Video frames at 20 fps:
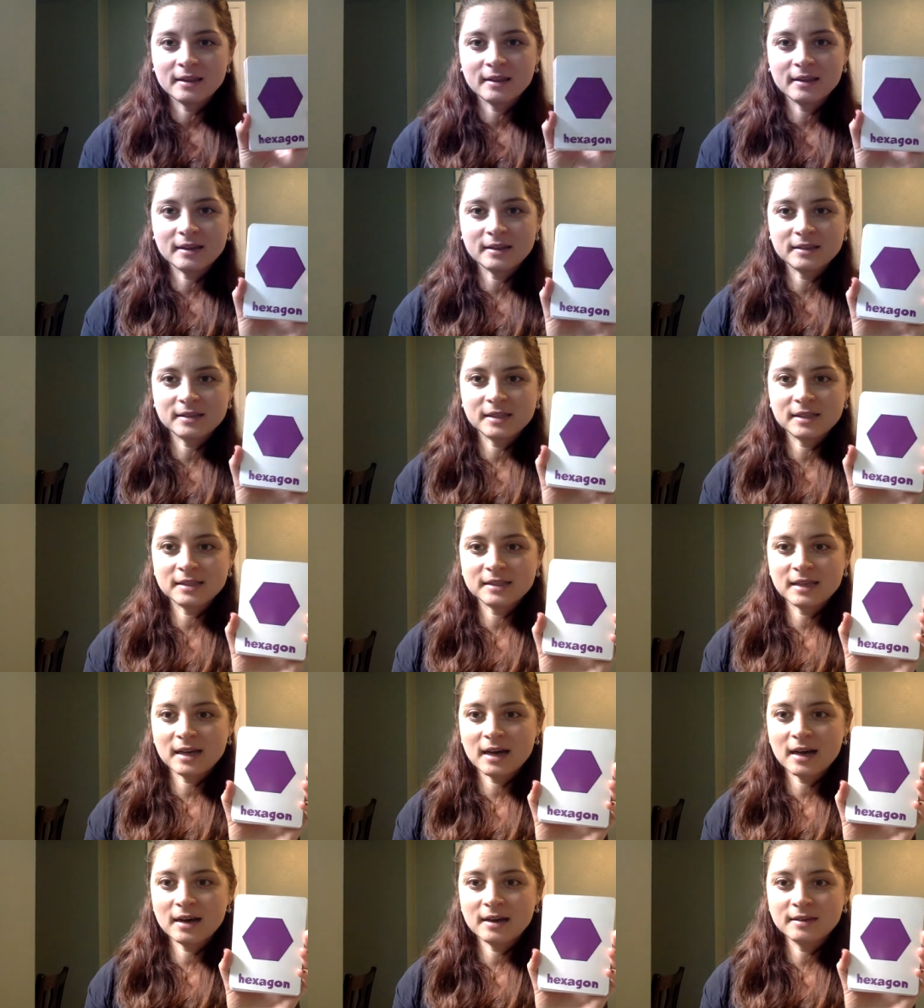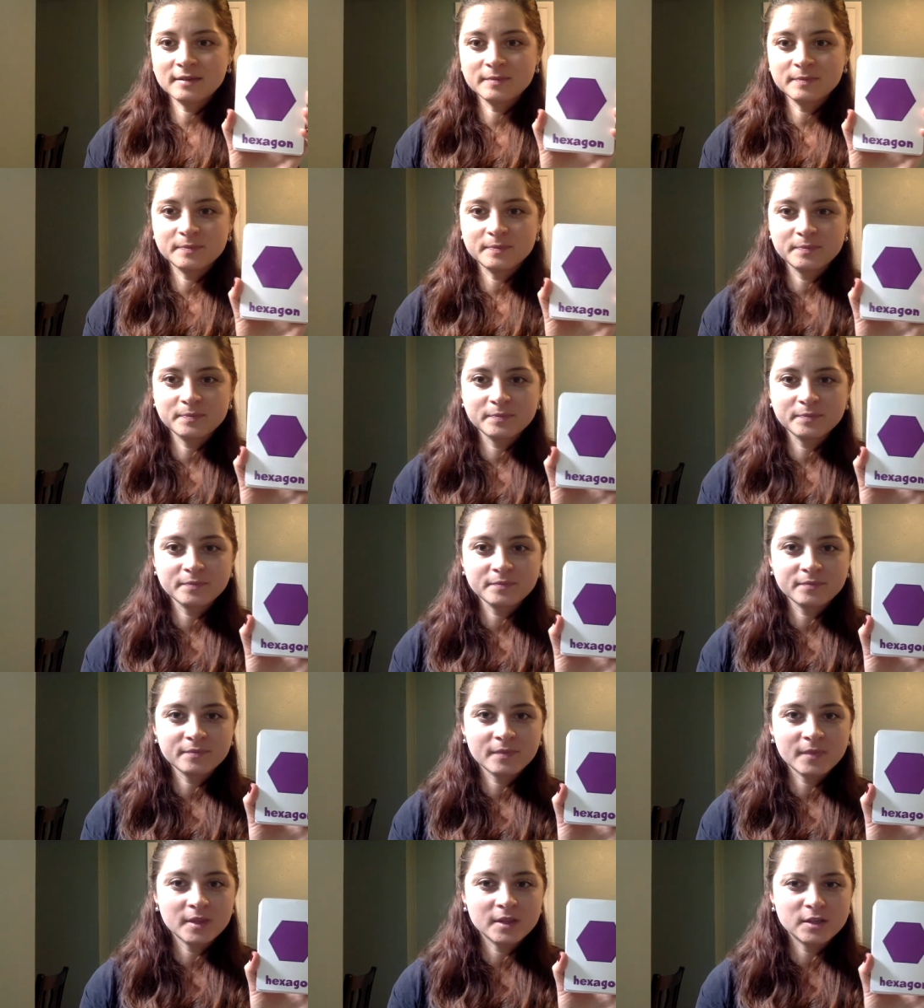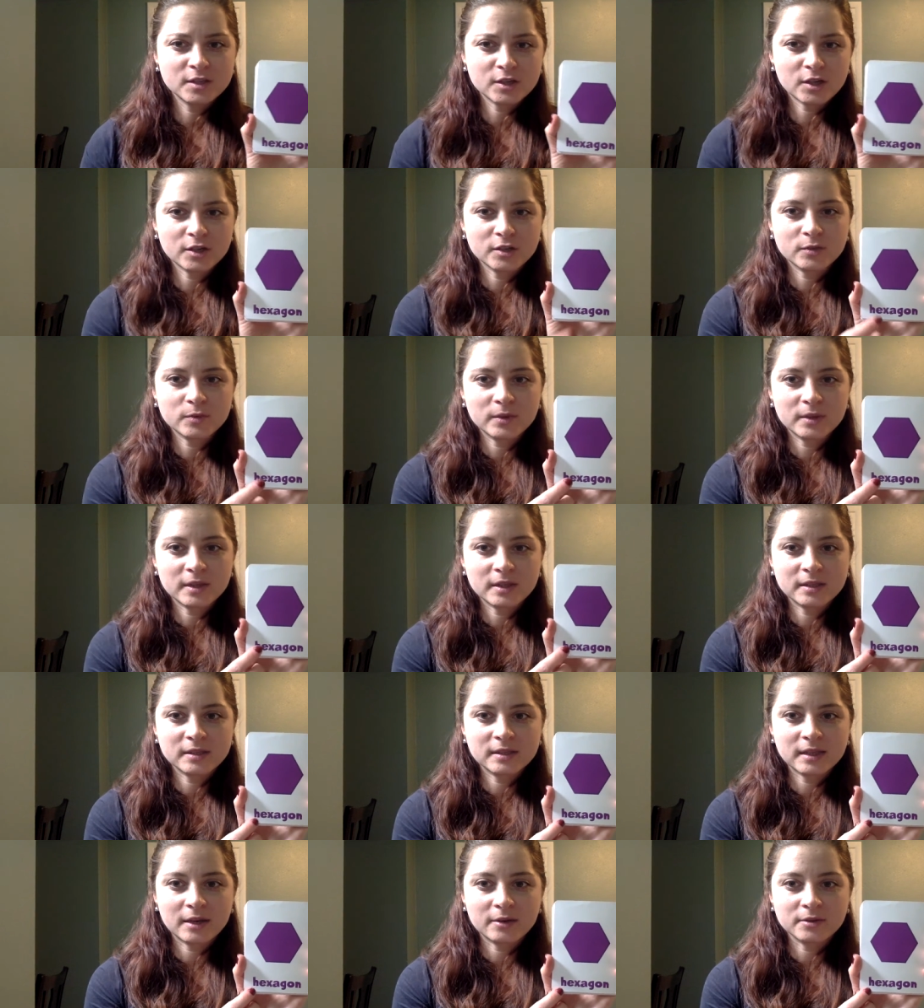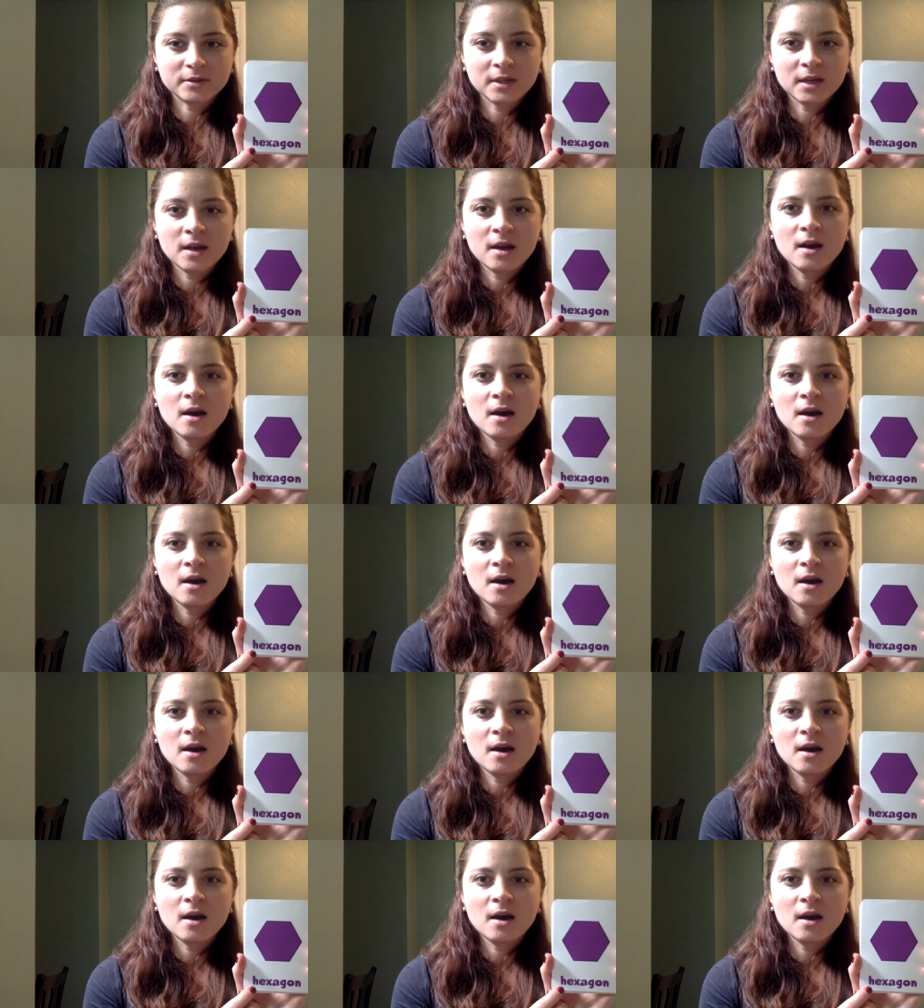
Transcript: This is starts with this sound.